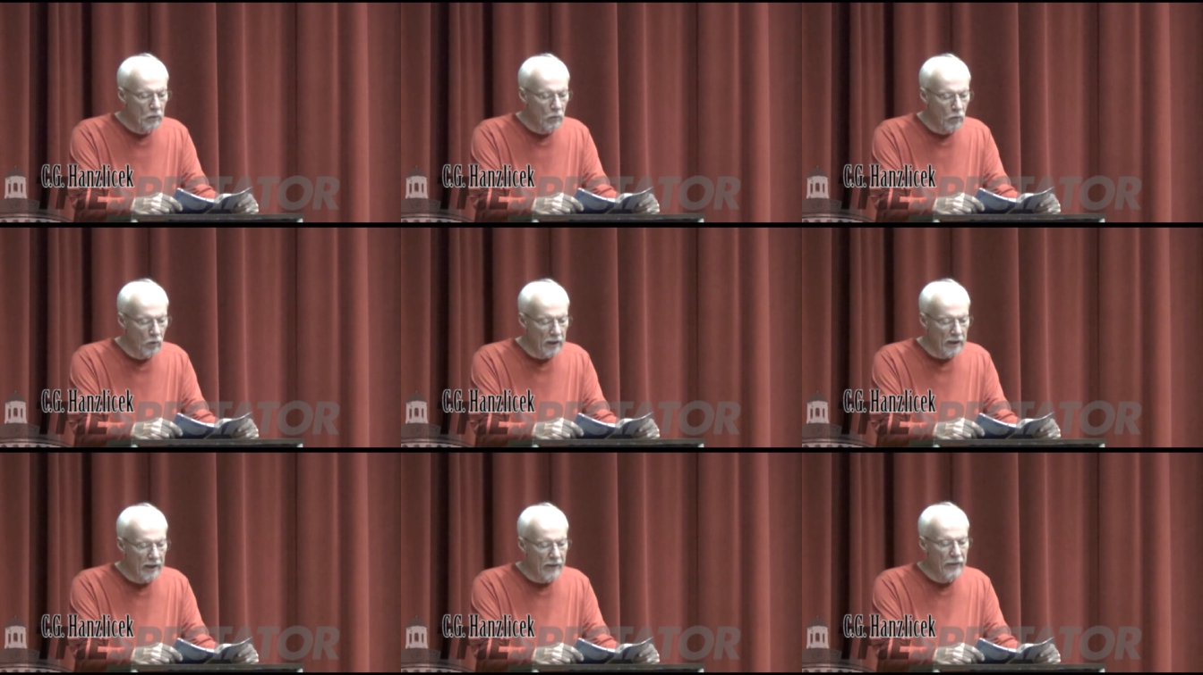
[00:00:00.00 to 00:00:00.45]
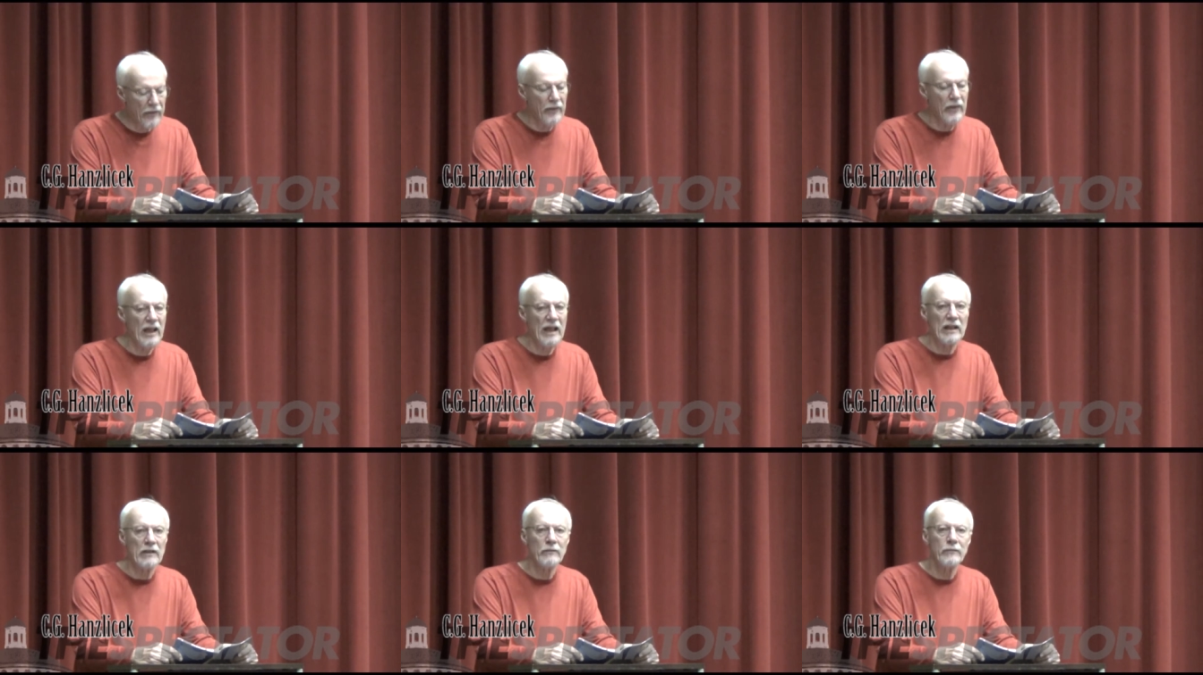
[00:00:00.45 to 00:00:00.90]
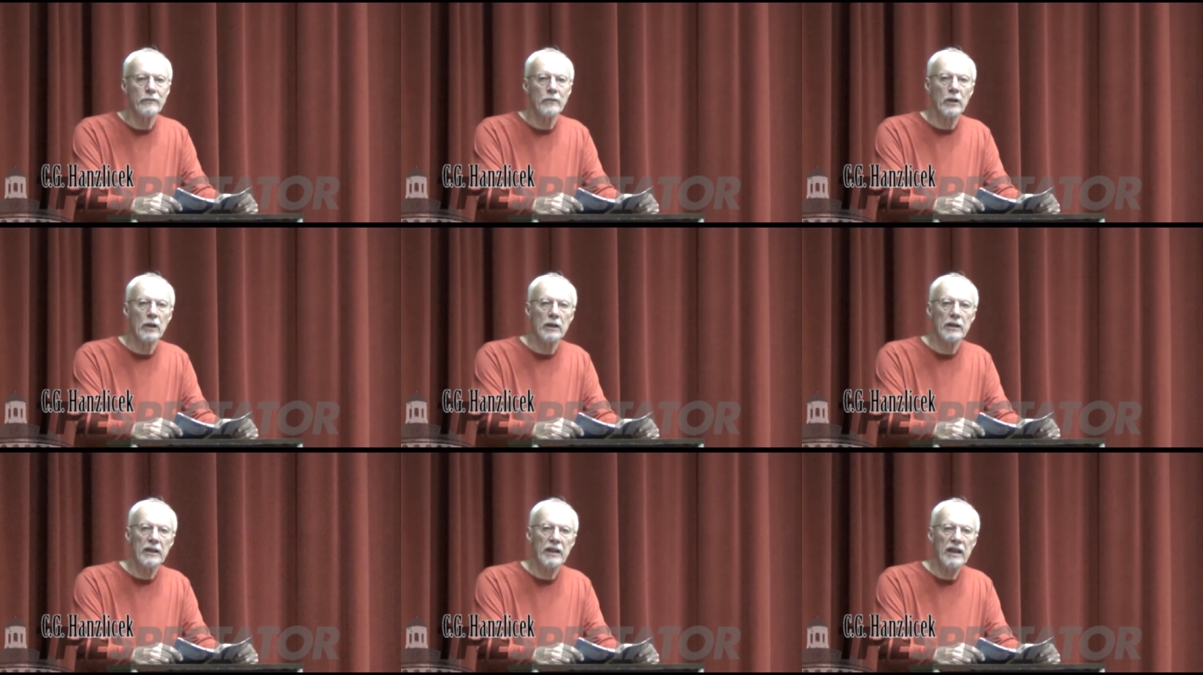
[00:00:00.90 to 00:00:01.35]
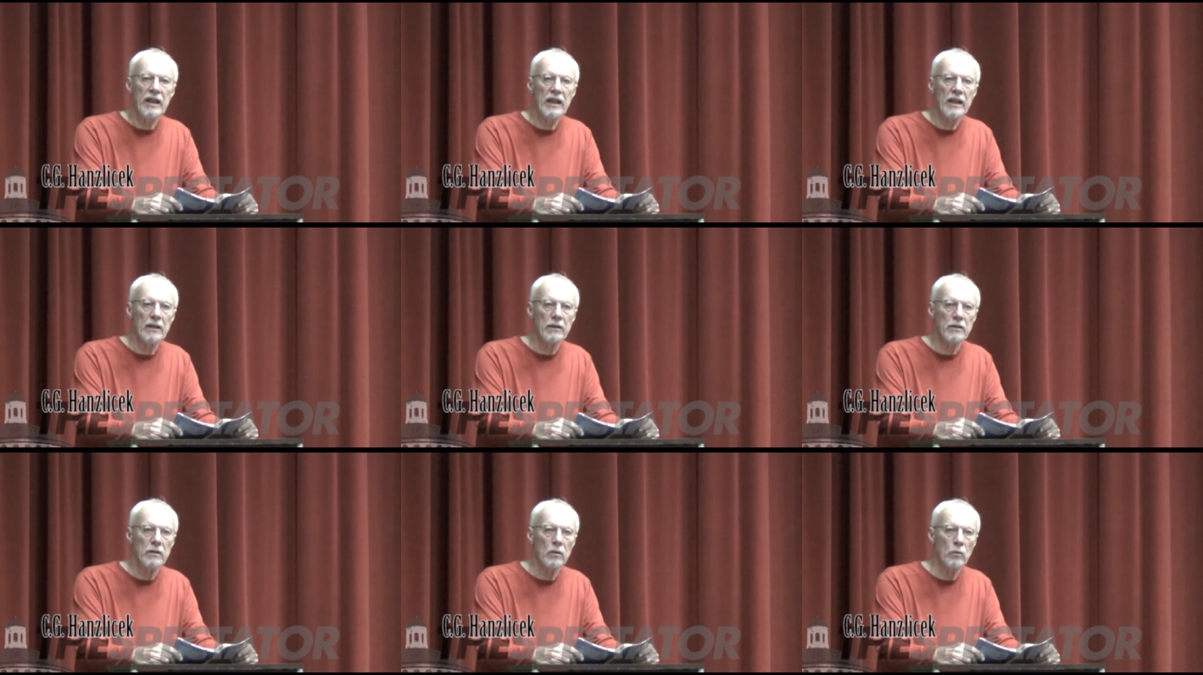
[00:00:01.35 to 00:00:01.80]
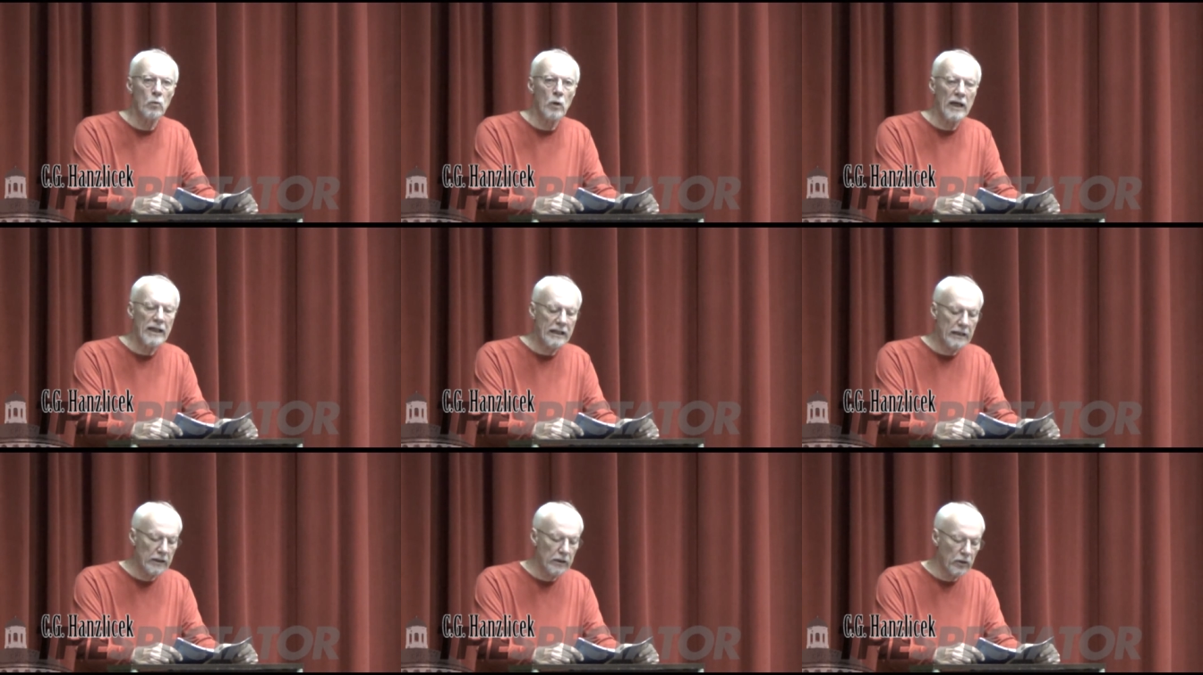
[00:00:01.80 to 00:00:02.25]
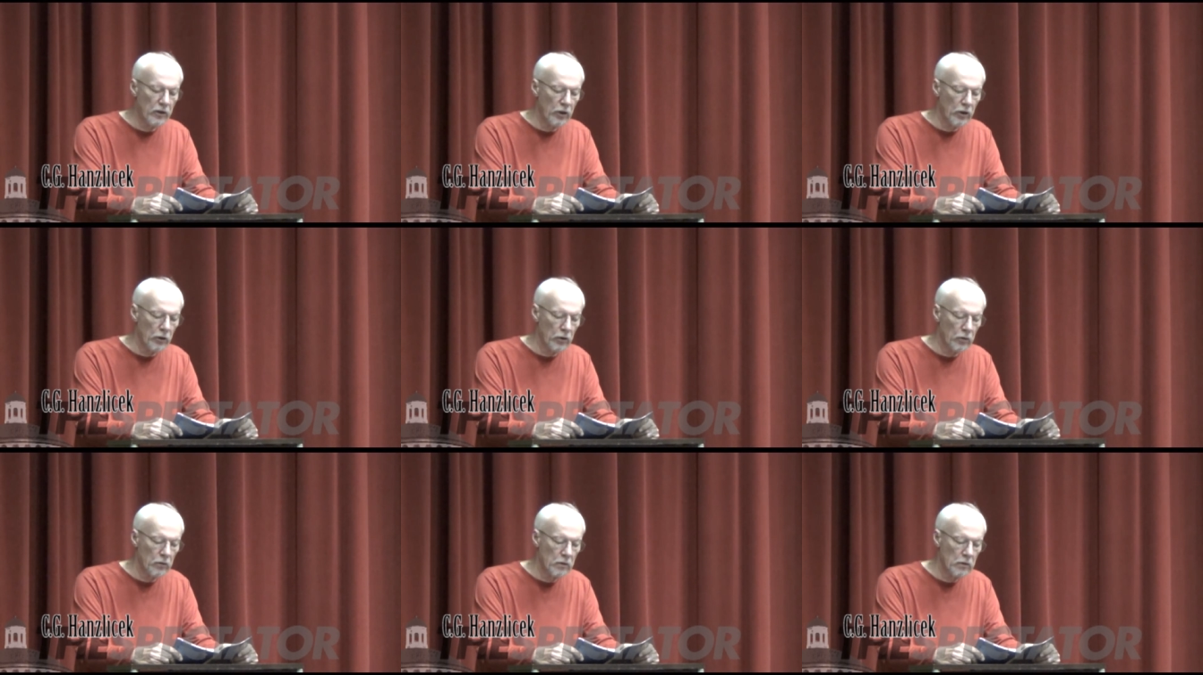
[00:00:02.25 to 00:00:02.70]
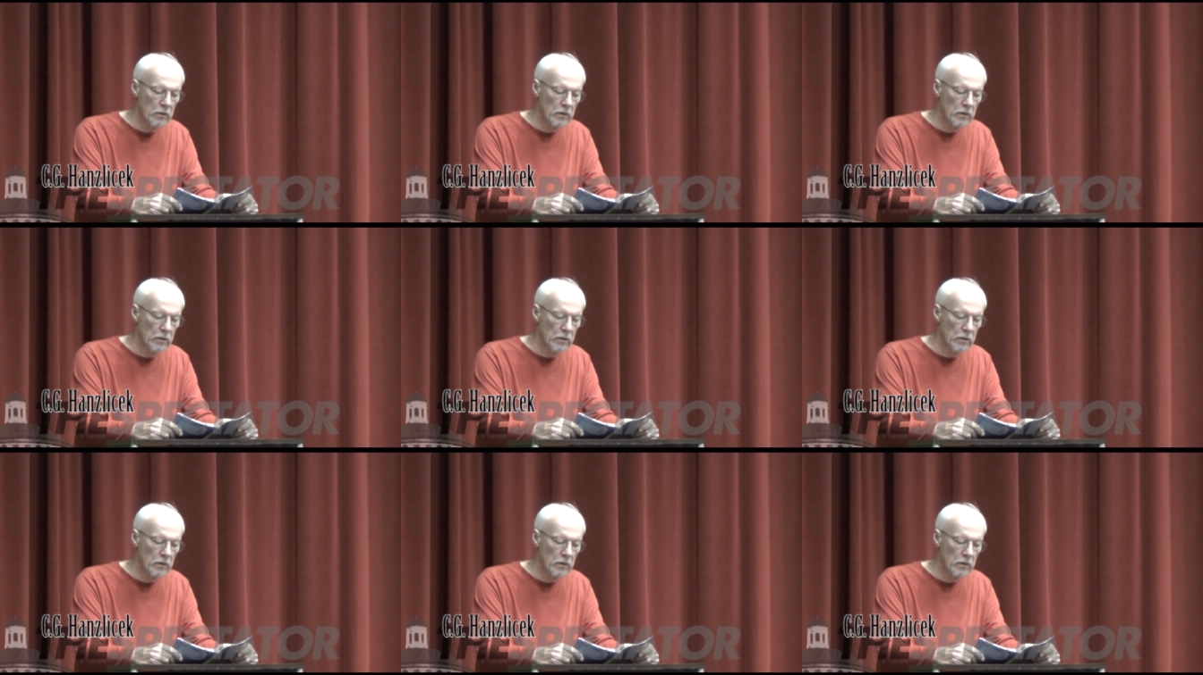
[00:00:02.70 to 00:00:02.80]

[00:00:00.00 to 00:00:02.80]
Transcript: What a thing for a kid to waken to.